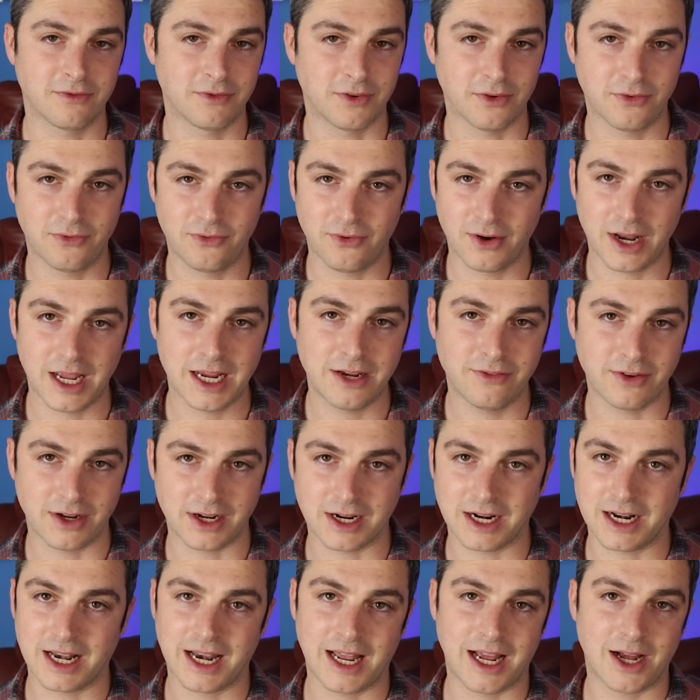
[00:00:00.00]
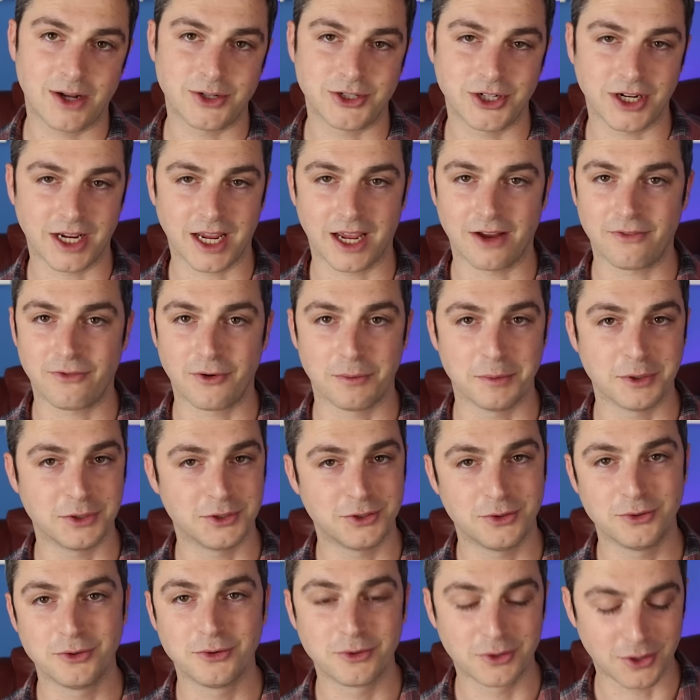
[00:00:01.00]
of the flavour and cloud you get from a
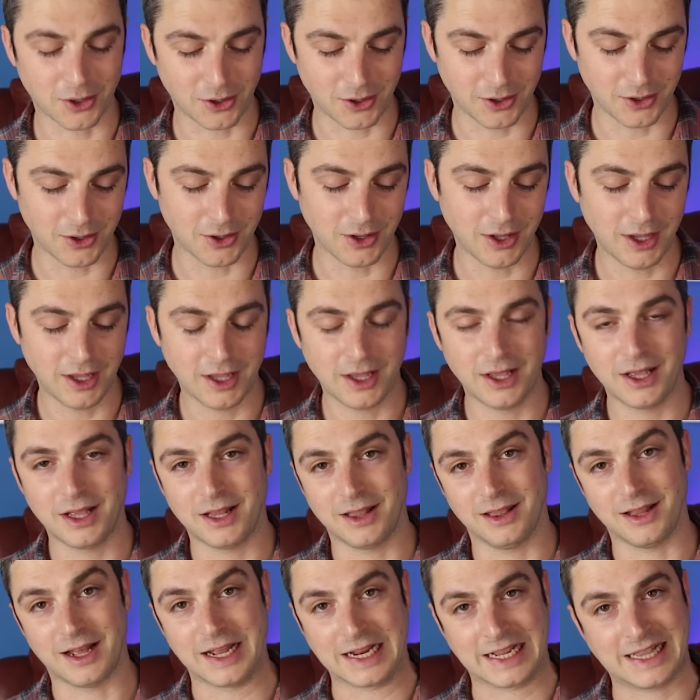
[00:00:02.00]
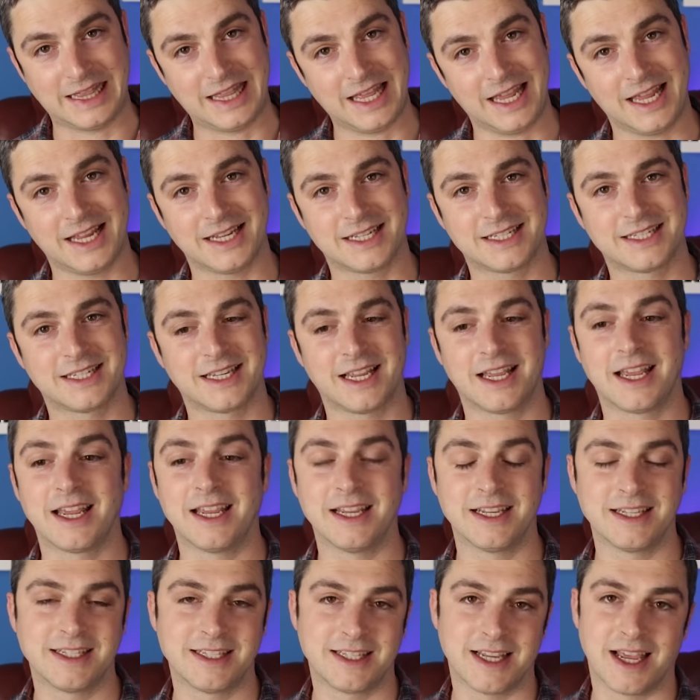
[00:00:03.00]
dual coil like this
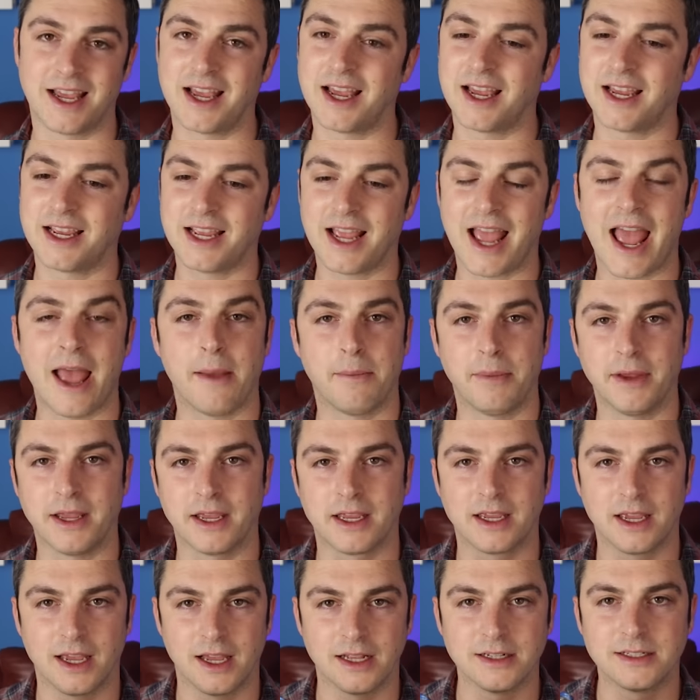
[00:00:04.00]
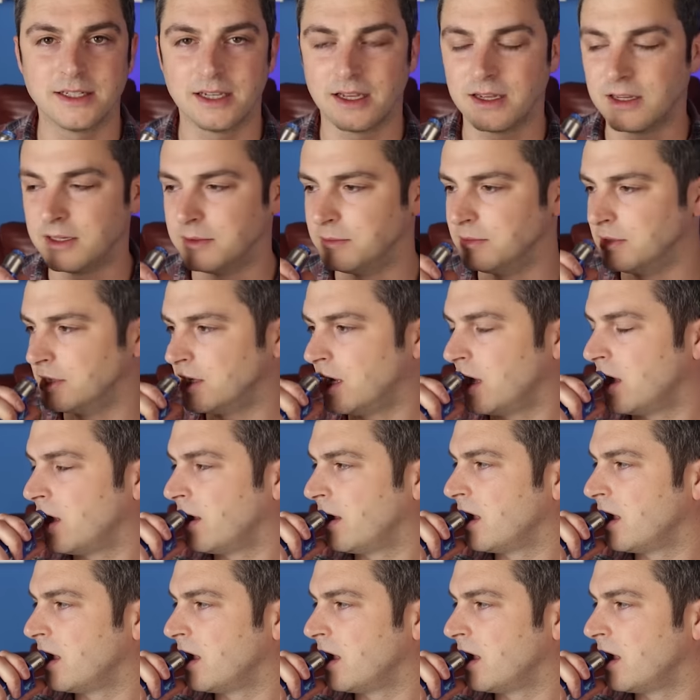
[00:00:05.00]
is epic at times.